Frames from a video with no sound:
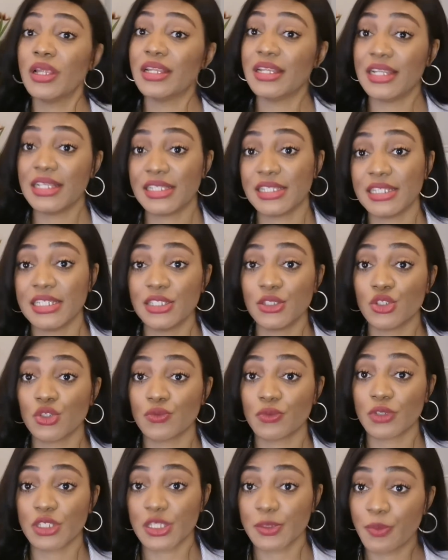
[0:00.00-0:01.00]
listening
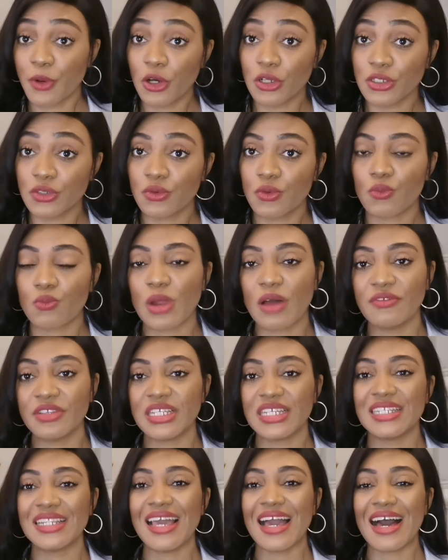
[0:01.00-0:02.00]
to respond rather
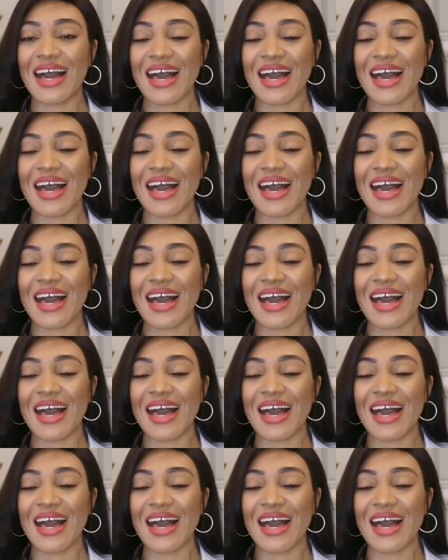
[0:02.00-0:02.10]
than